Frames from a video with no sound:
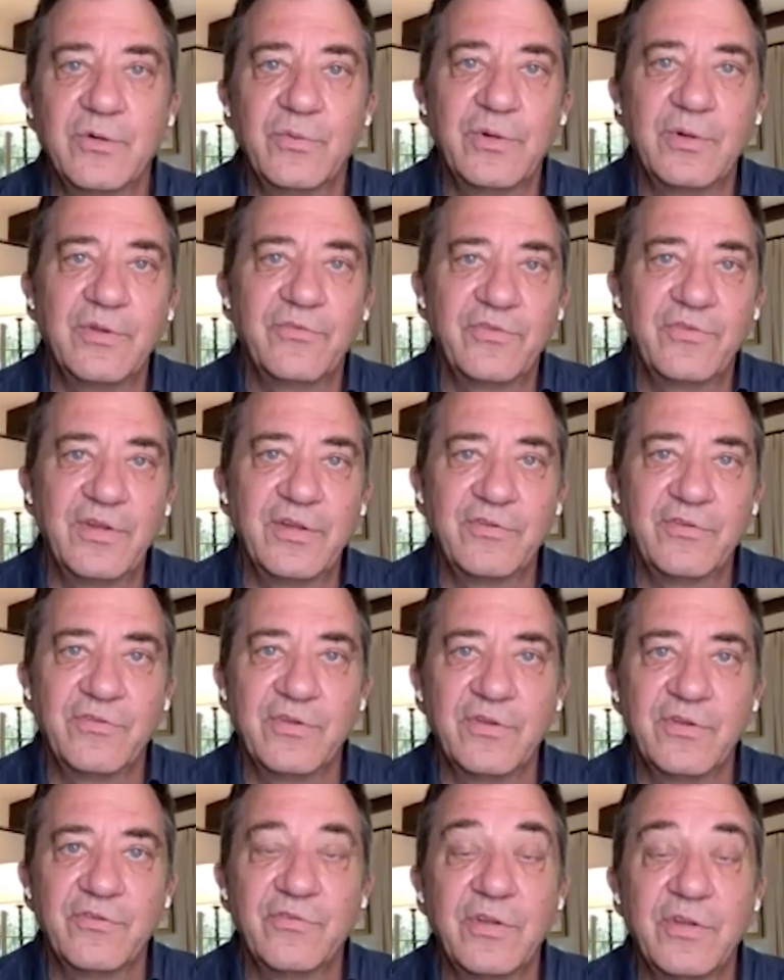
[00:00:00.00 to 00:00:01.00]
What it says
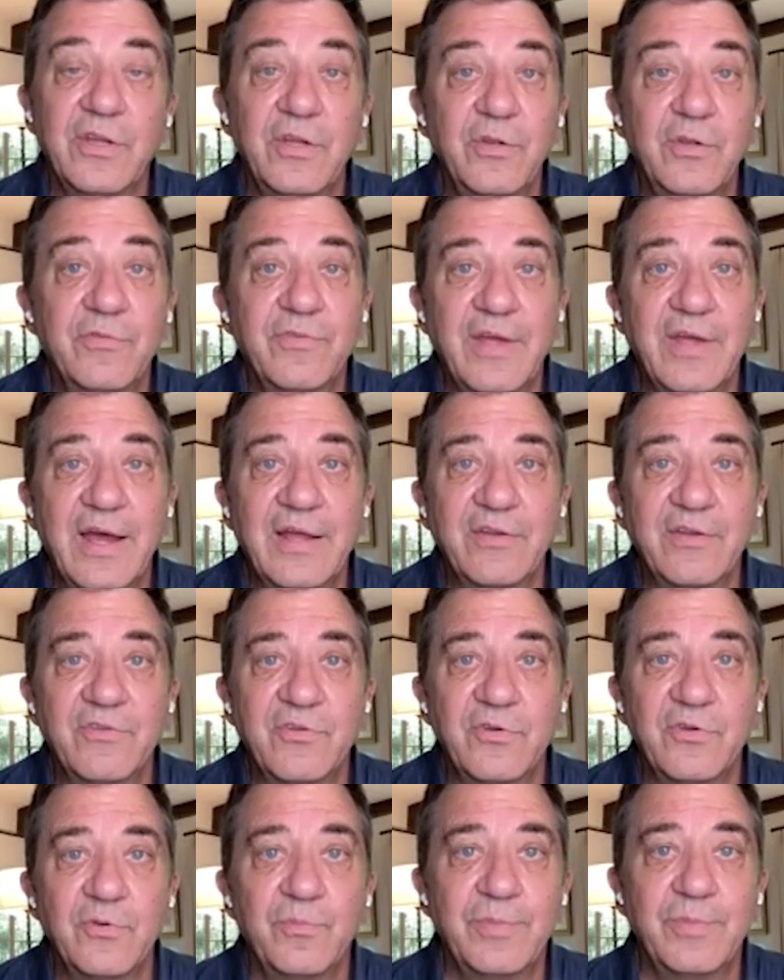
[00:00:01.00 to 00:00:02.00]
is that you've got
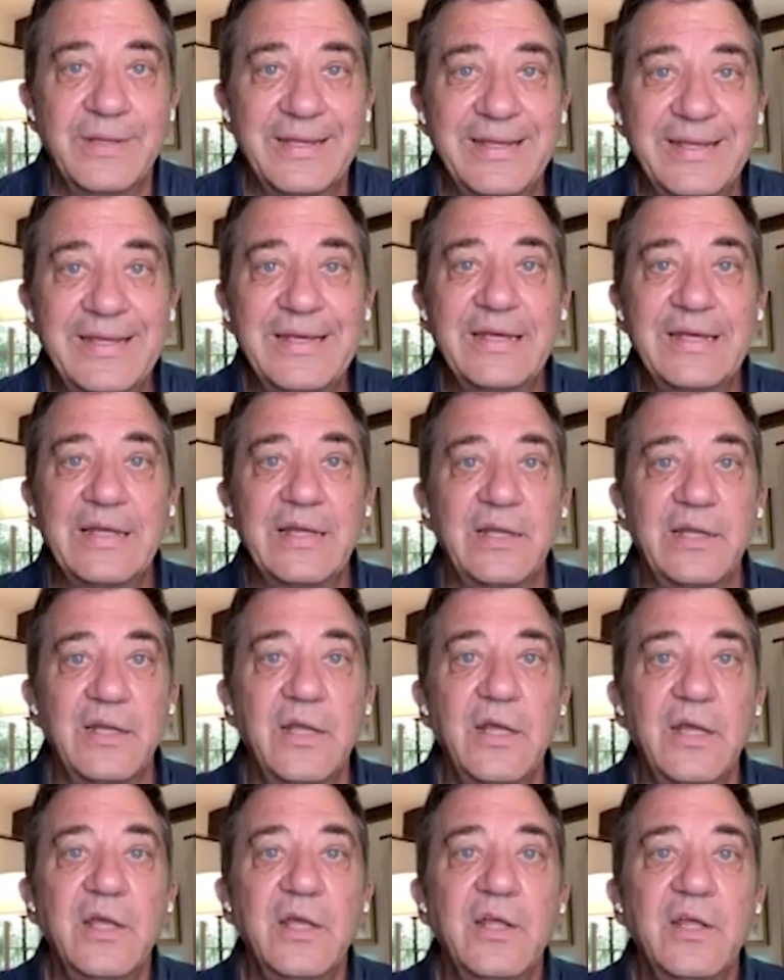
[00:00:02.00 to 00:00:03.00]
to begin
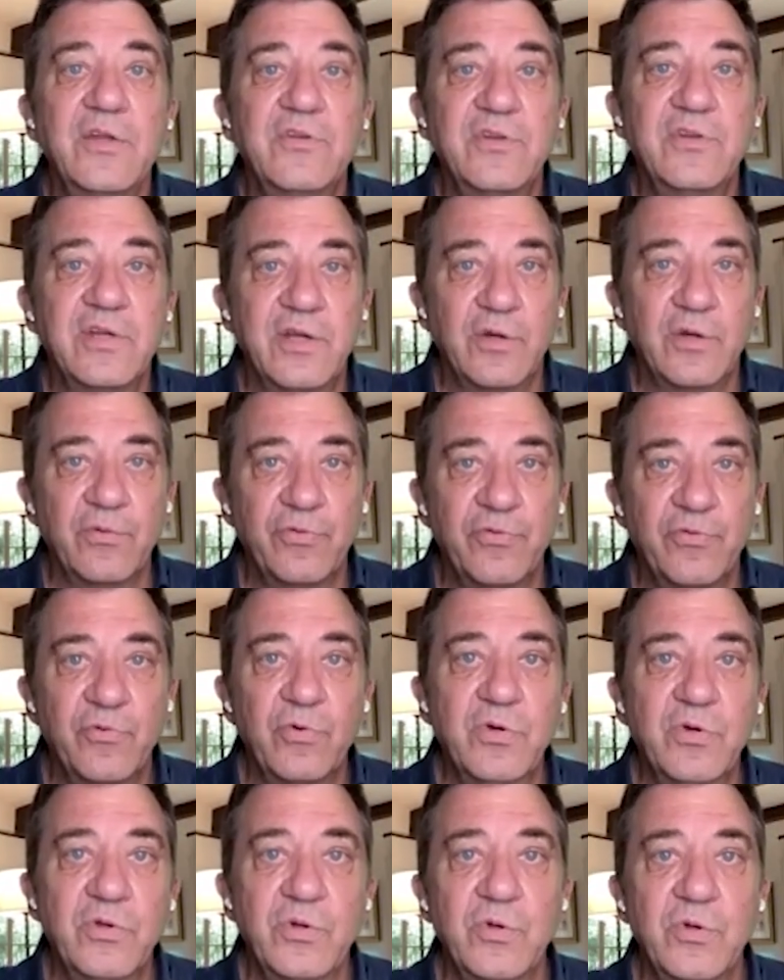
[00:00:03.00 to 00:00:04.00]
to go
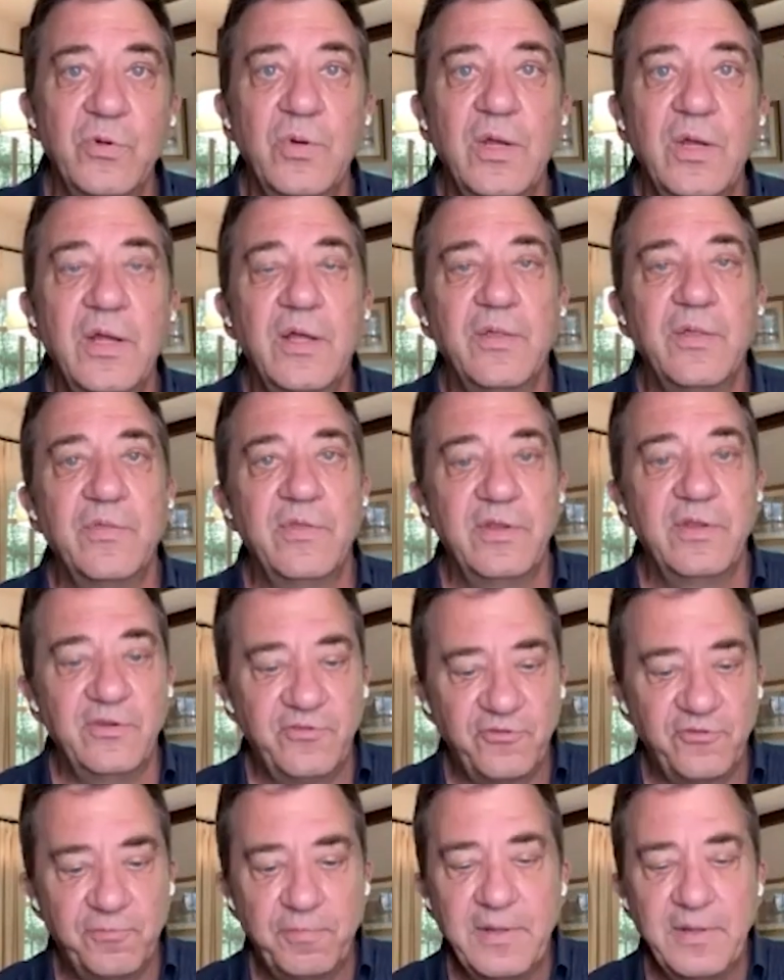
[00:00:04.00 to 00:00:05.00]
through these
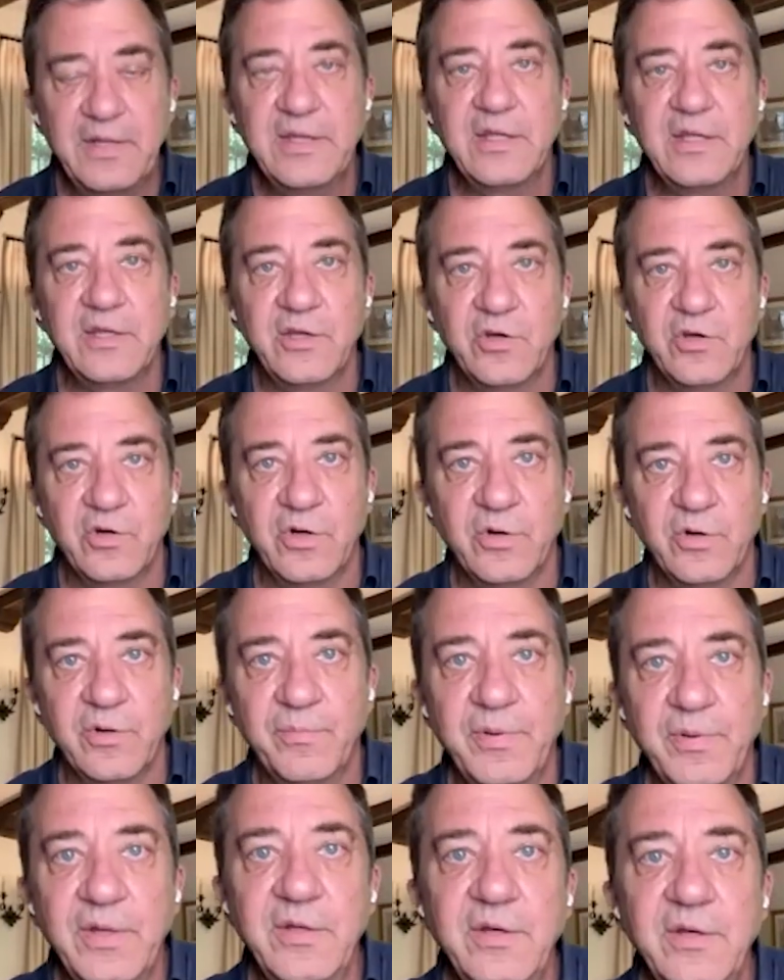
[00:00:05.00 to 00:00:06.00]
speaking your own
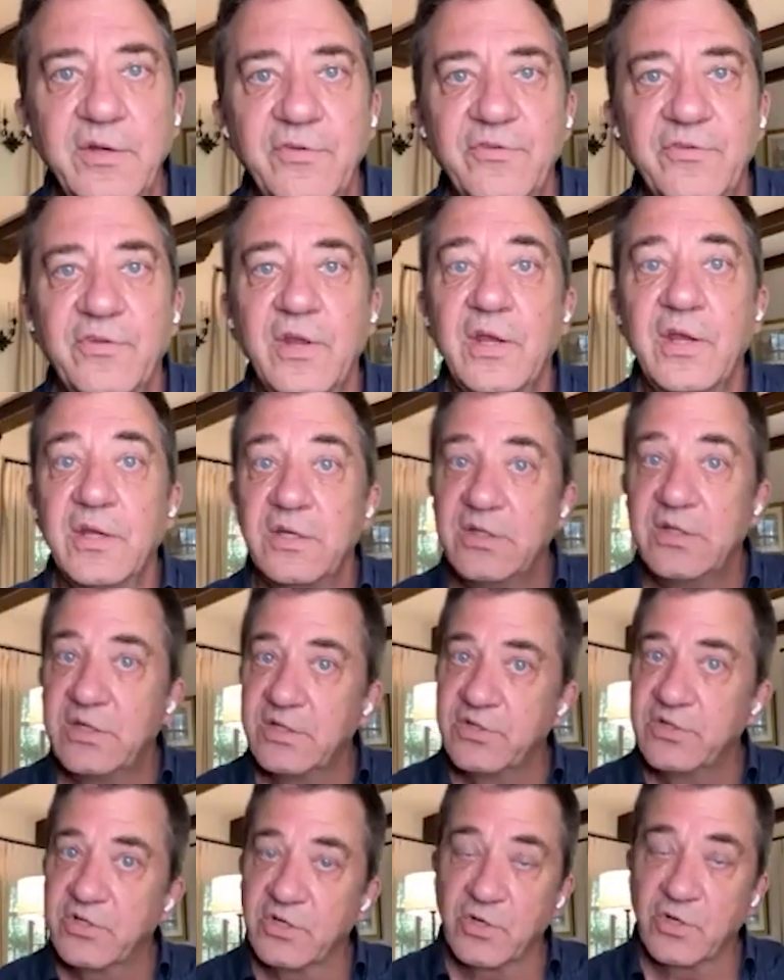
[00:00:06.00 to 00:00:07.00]
opinions,
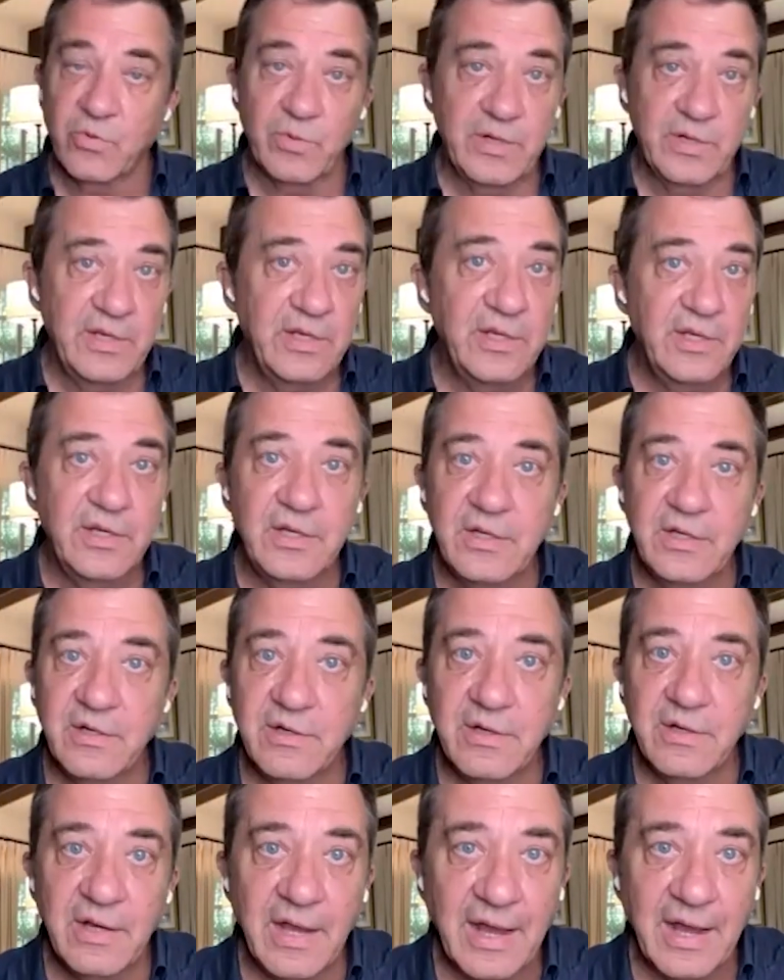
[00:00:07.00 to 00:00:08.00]
disagreeing
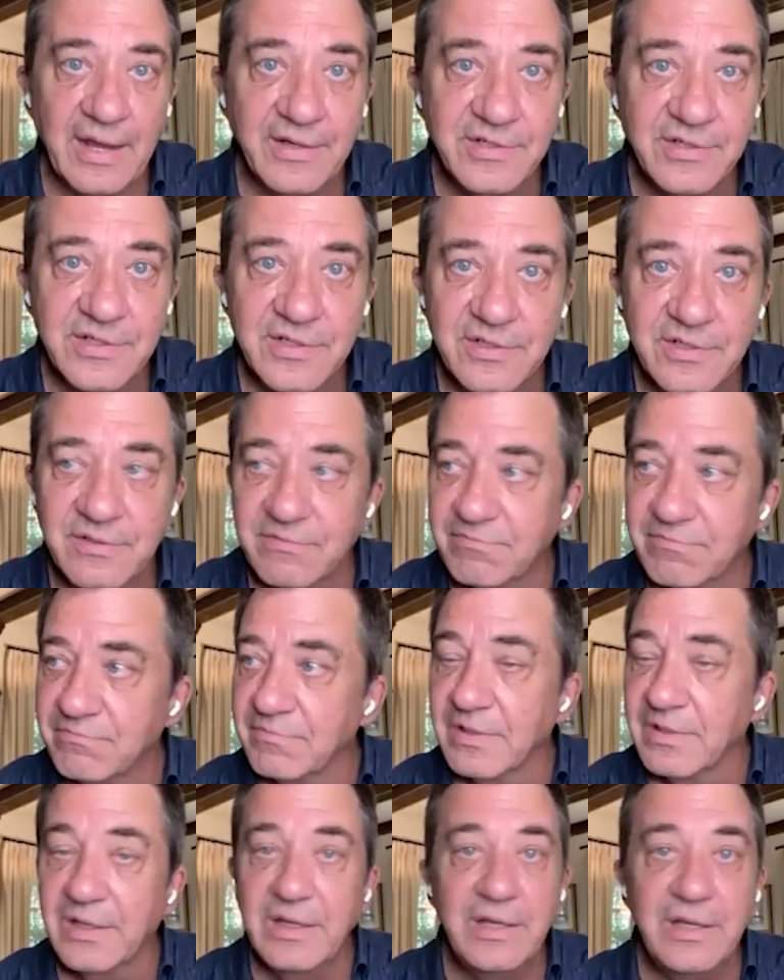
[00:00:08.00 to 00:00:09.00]

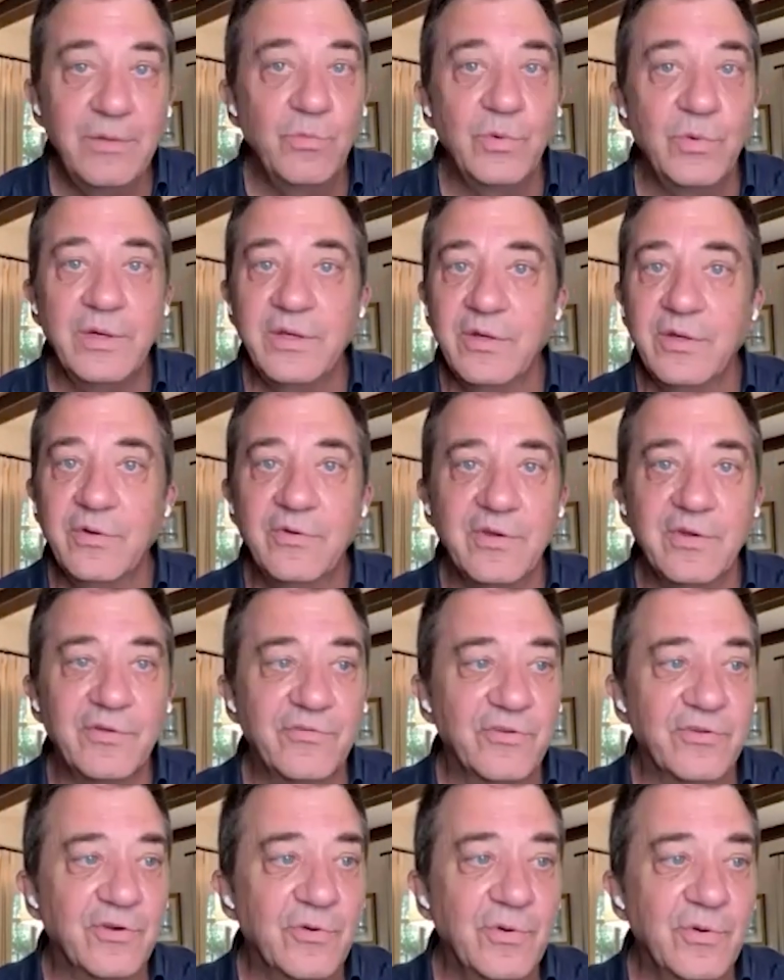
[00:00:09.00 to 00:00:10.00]
nicely when you
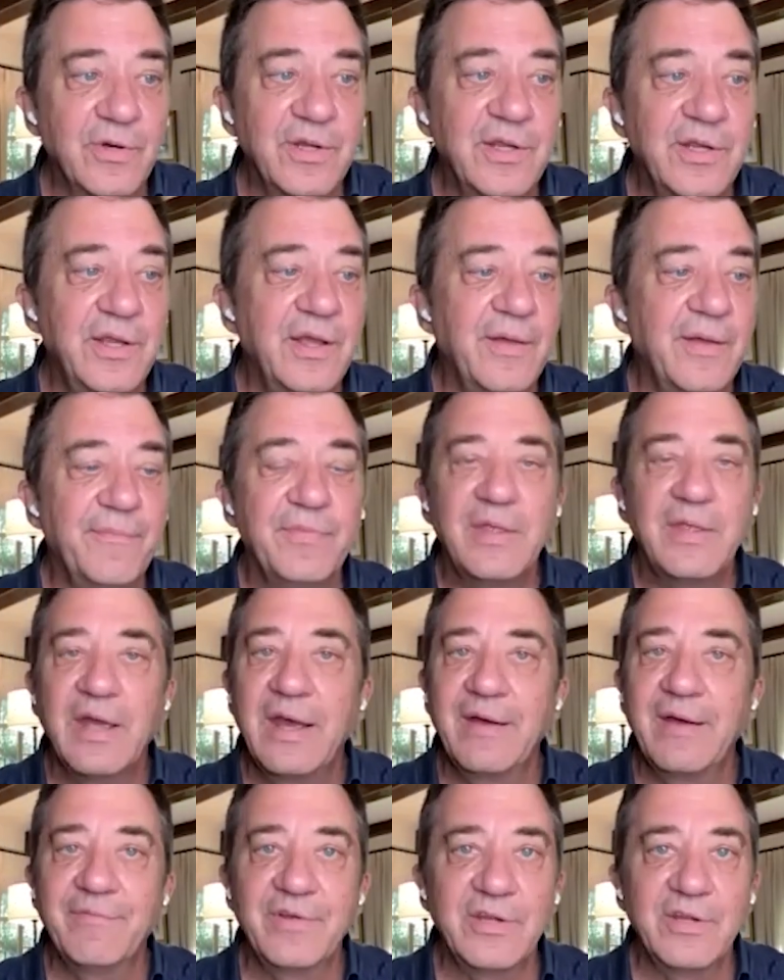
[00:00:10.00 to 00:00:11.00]
disagree,
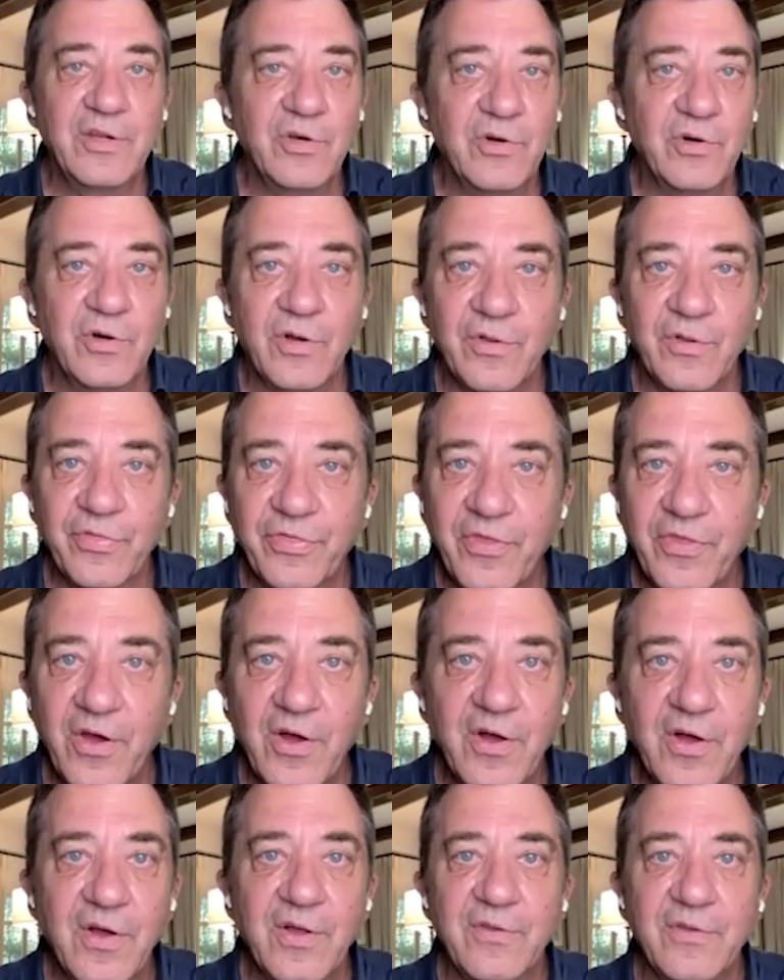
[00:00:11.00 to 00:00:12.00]
having your own
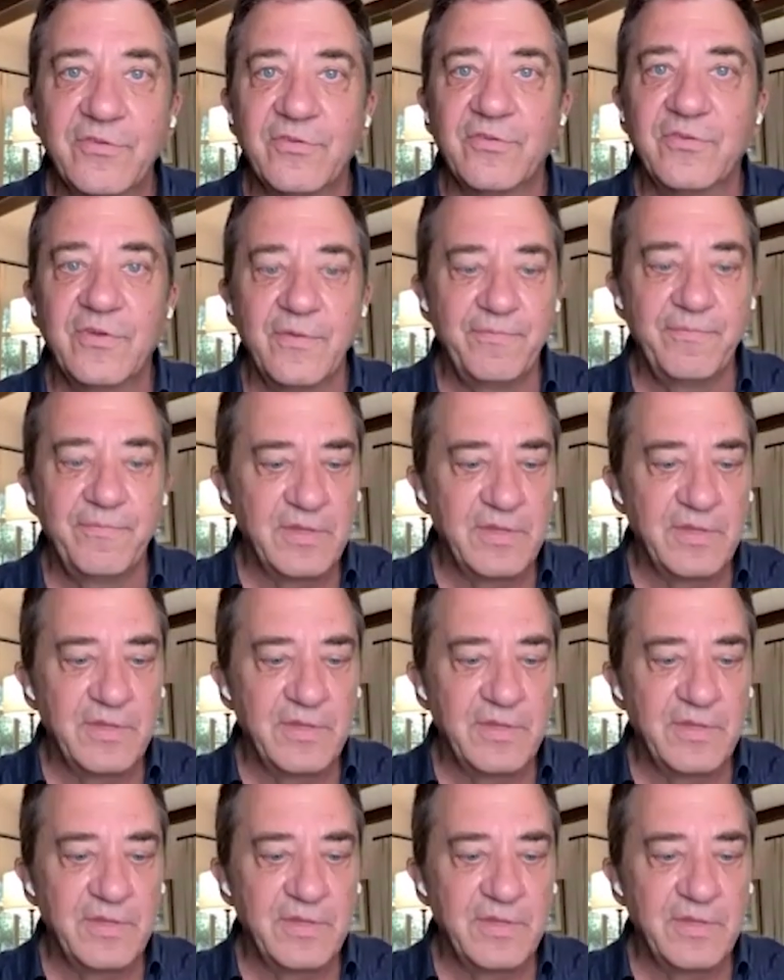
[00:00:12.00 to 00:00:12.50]
thoughts,